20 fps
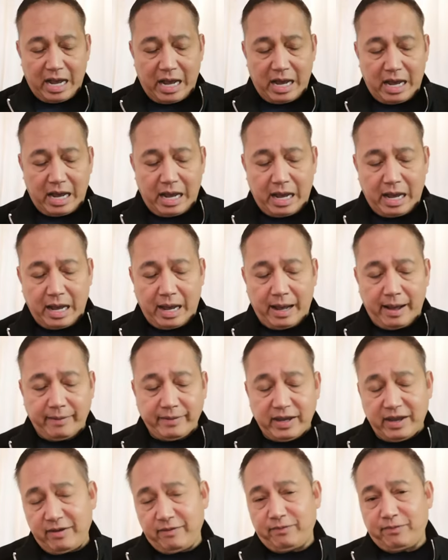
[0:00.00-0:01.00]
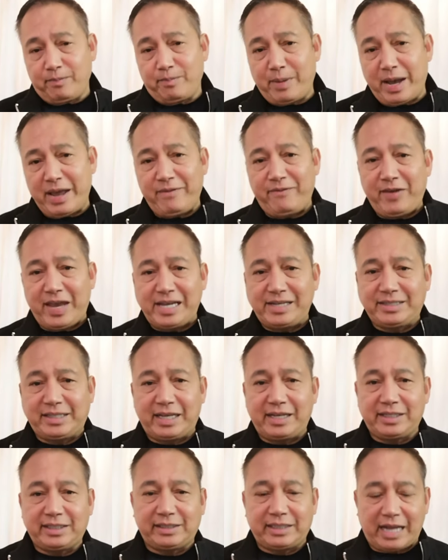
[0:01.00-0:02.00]
If my vase
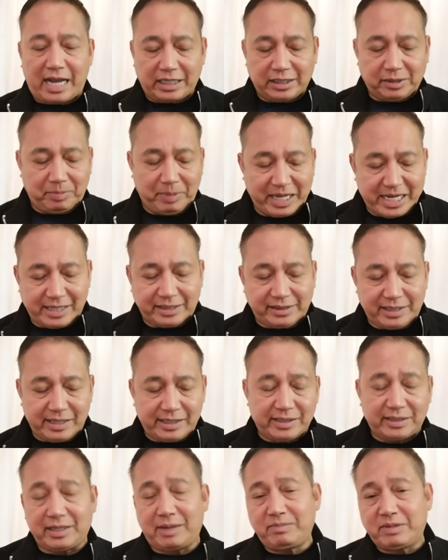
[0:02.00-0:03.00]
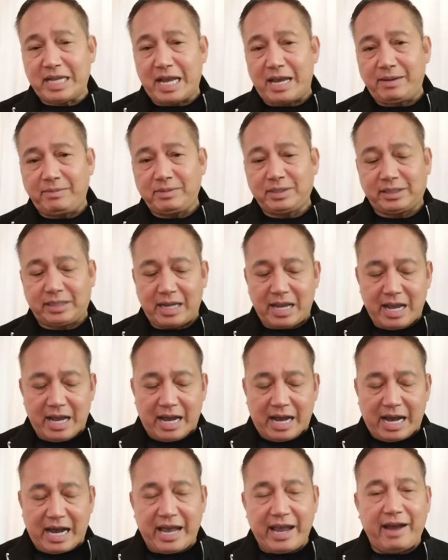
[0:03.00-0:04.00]
is as big as this, sometimes
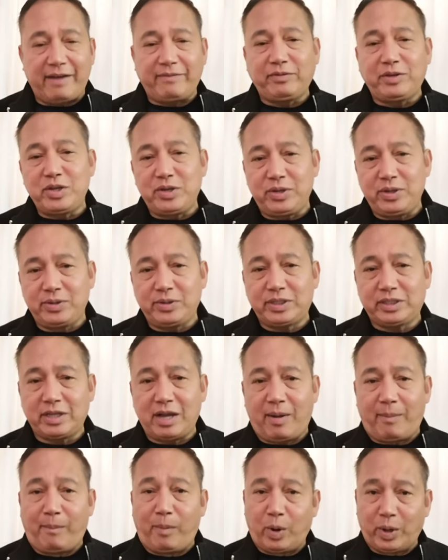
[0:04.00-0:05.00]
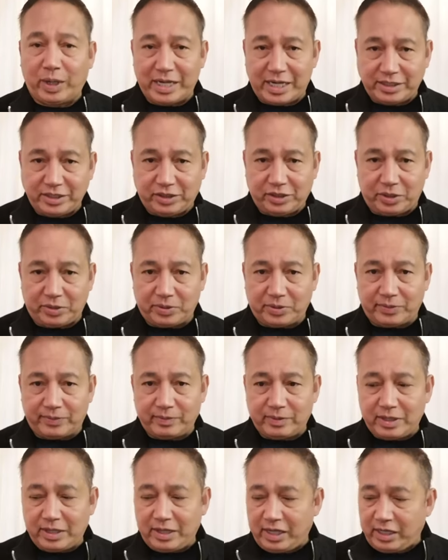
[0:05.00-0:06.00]
I have to use more than 2.
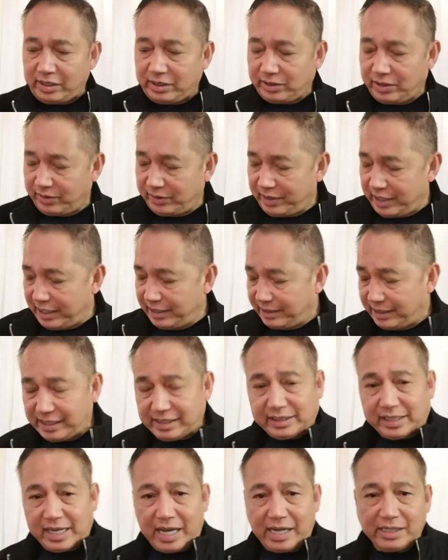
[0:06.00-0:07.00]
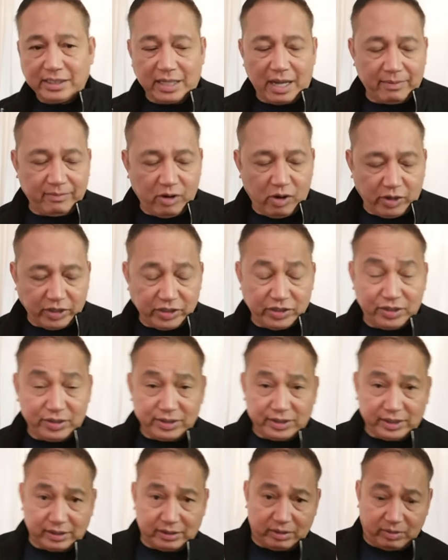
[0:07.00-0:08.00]
So in this case, I'm going to
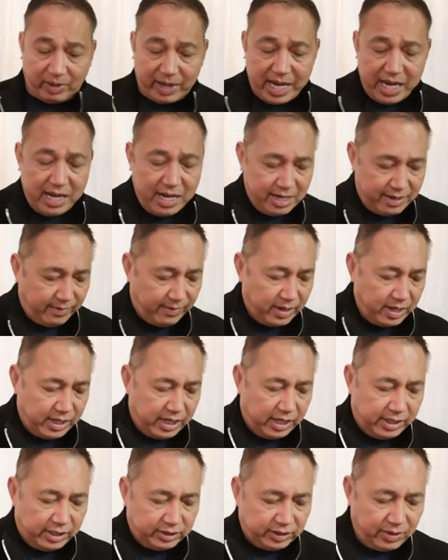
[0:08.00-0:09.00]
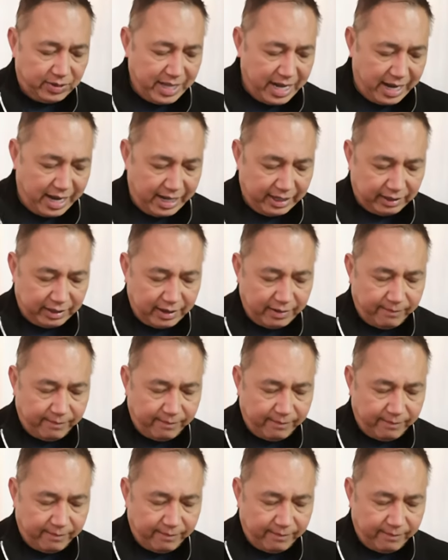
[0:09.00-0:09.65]
use 3 so that